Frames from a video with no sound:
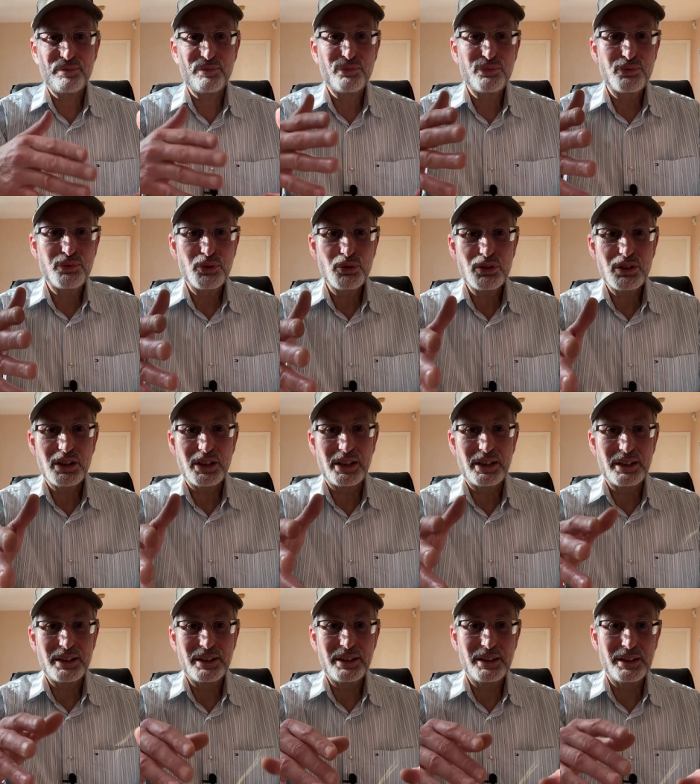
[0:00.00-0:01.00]
fruity
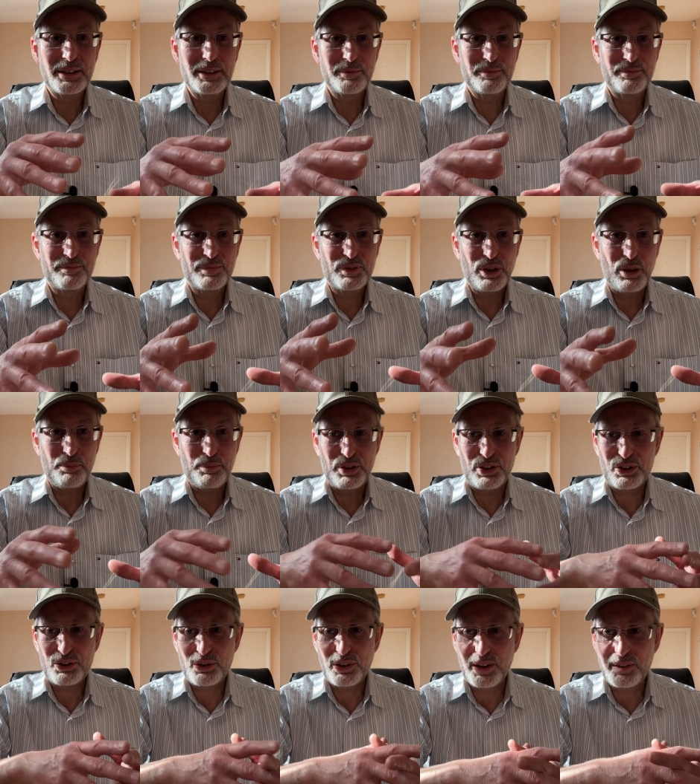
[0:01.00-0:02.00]
um,
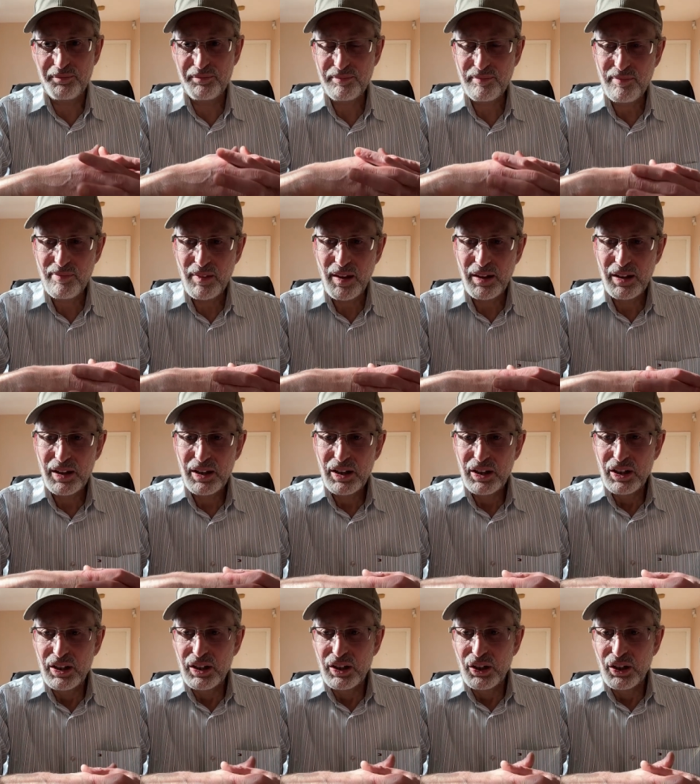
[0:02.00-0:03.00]
toppings to them?
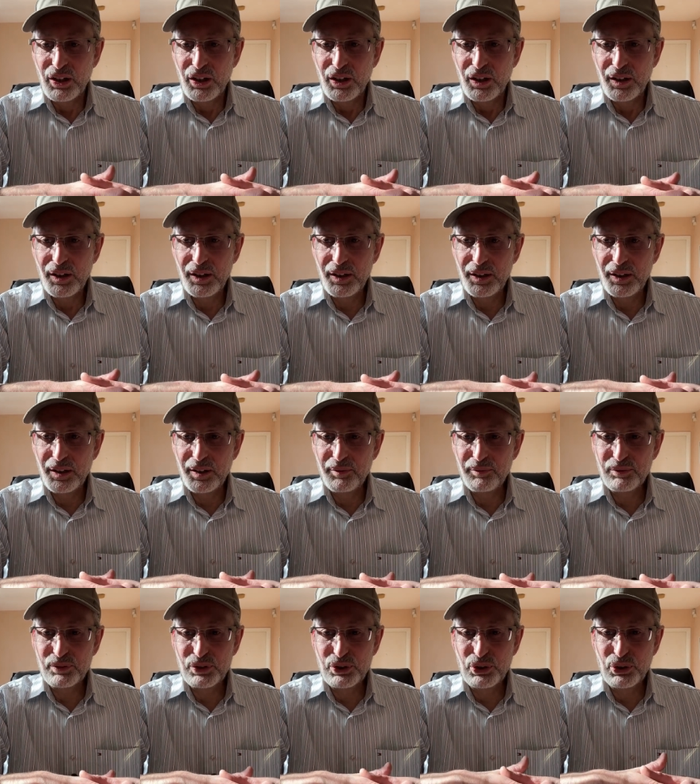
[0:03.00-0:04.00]

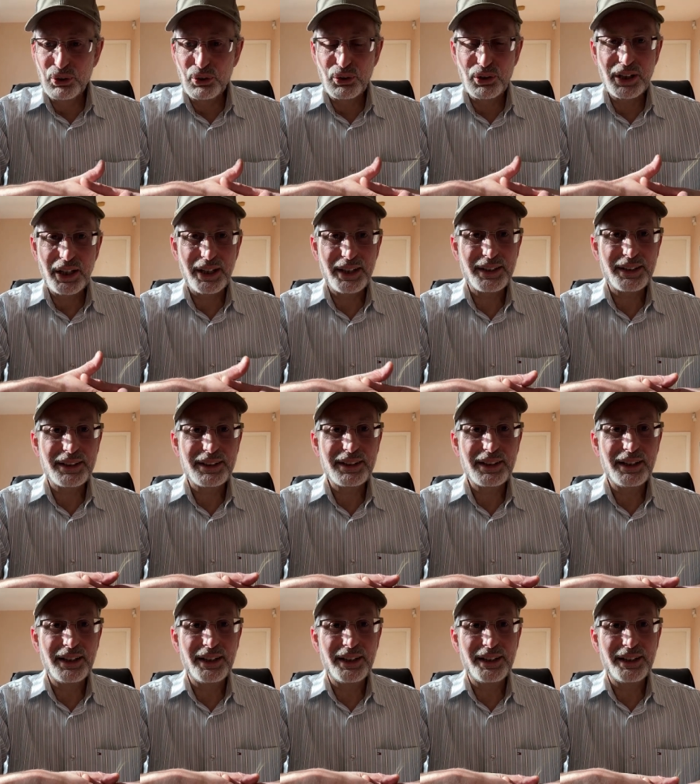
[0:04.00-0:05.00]
Um, do you like
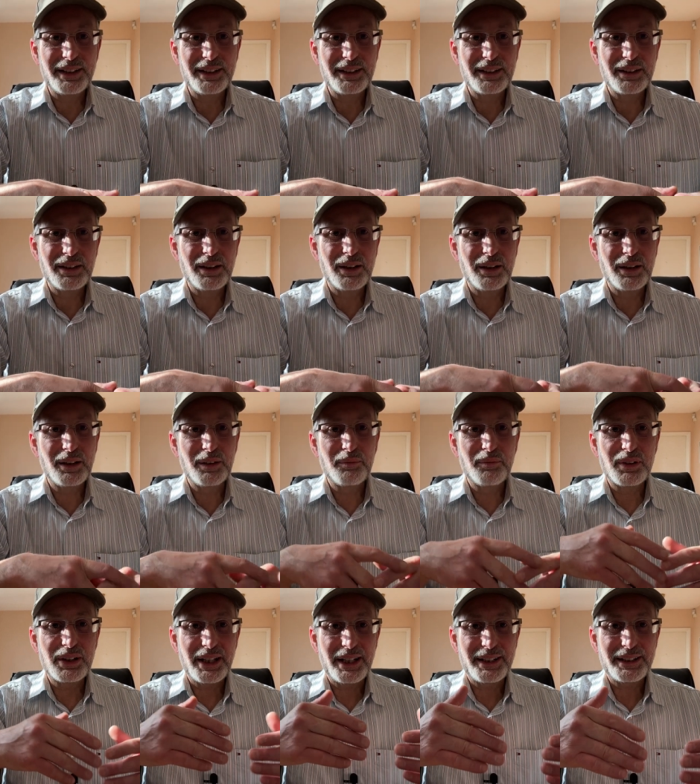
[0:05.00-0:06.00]
a um,
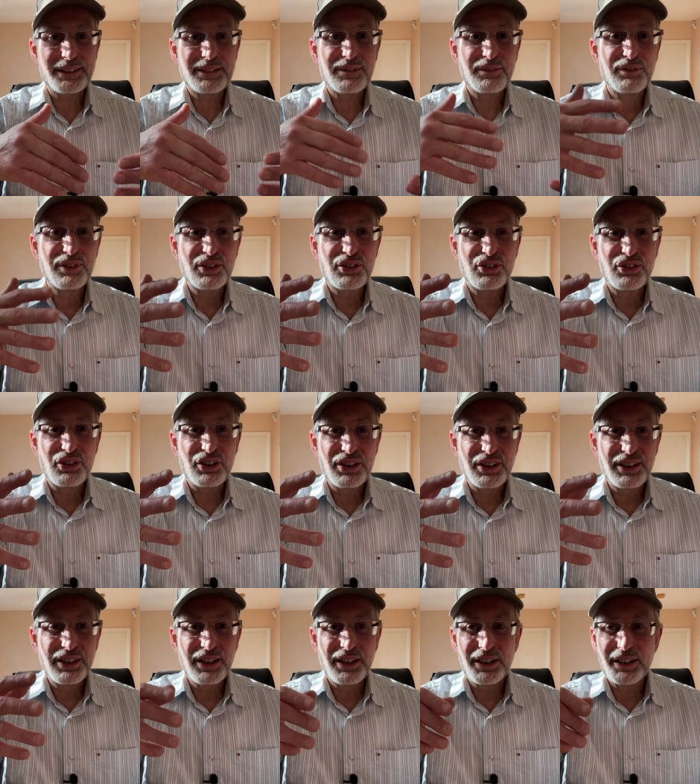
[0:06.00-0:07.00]
light
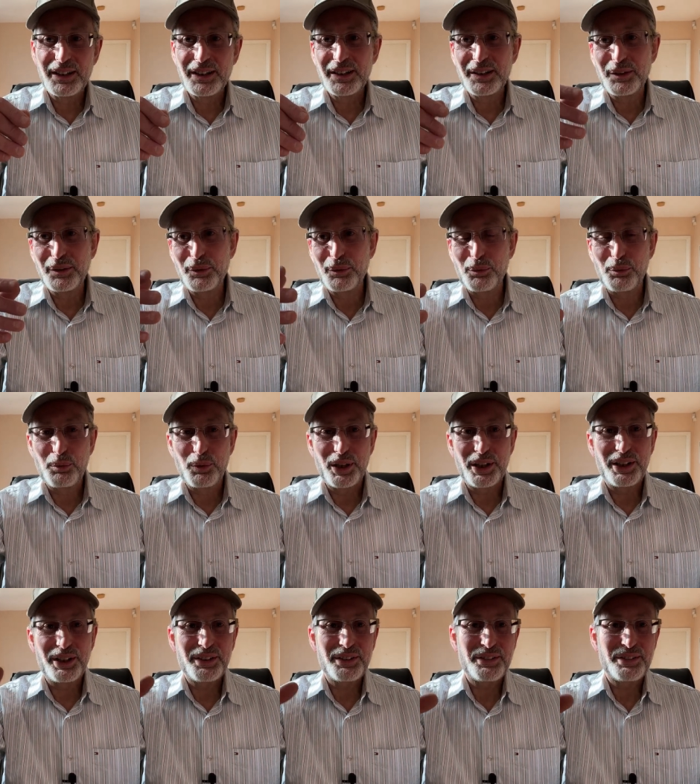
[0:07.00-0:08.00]
Virginia
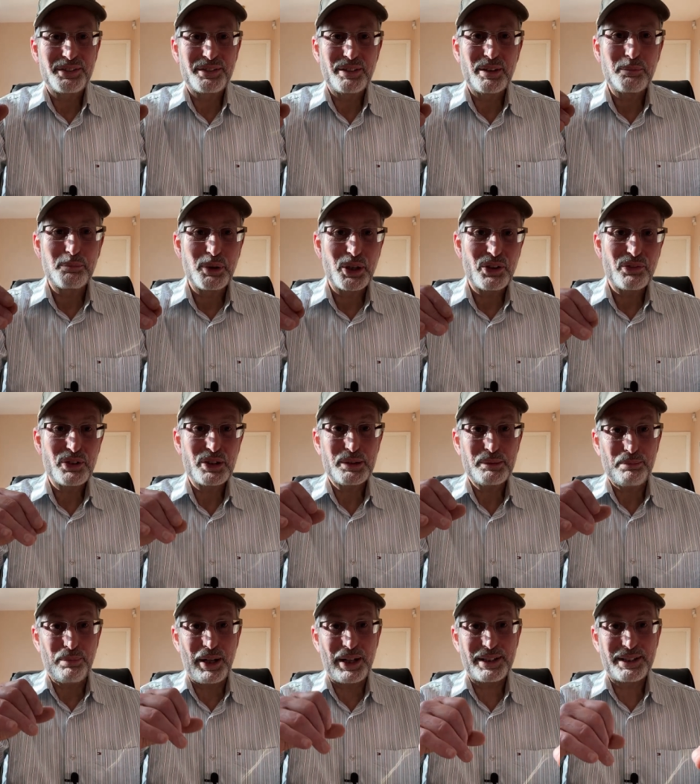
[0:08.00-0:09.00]
with a bit of a
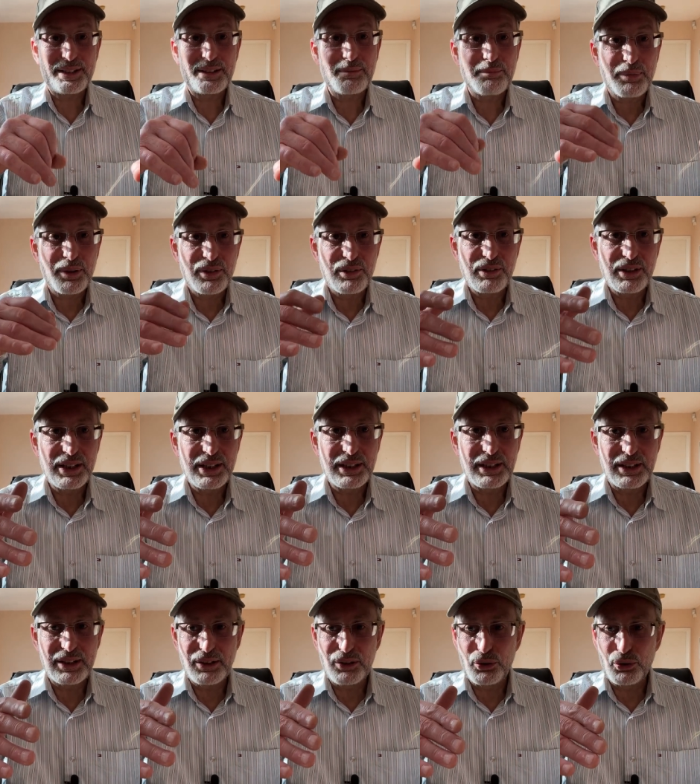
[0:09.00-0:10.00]
spicy
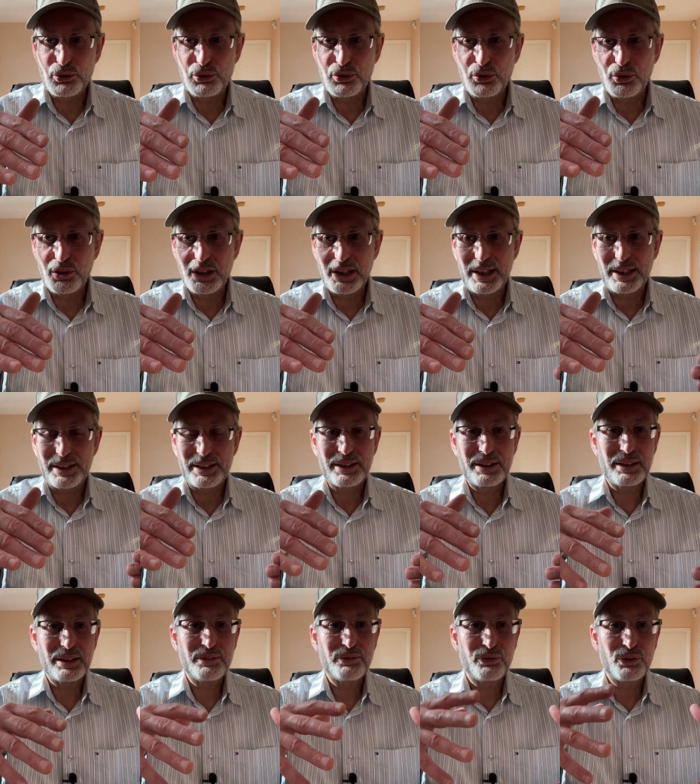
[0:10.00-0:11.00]
Perique, or do you like
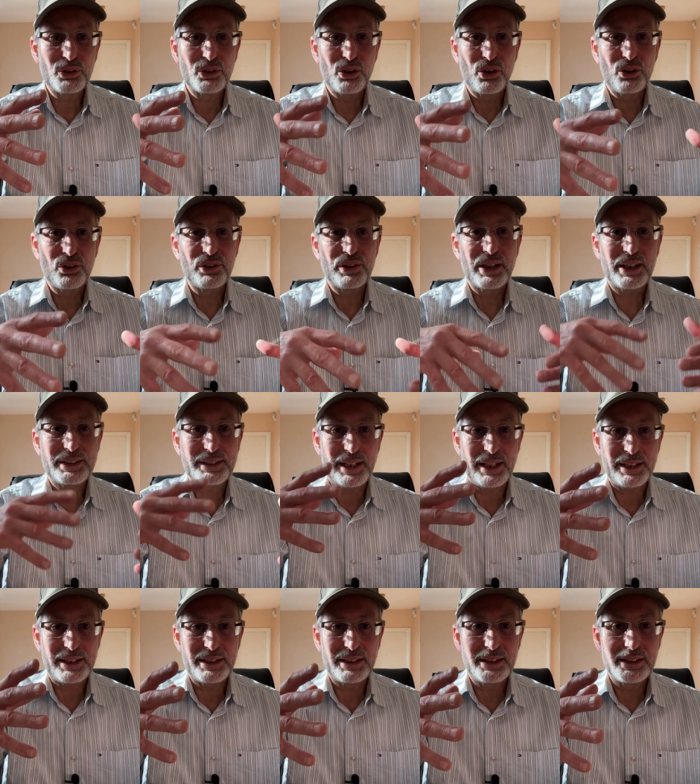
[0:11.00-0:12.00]
a full-on
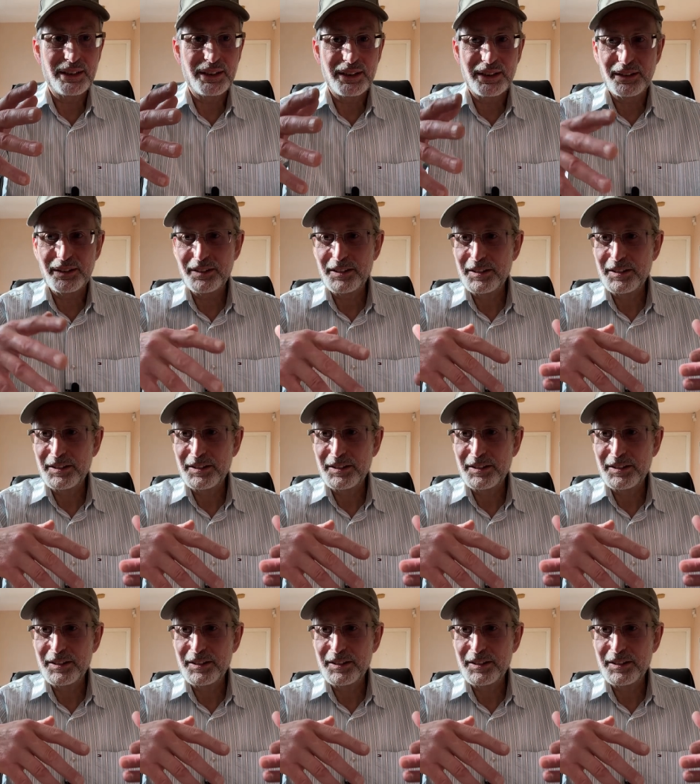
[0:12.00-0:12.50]
Latakia?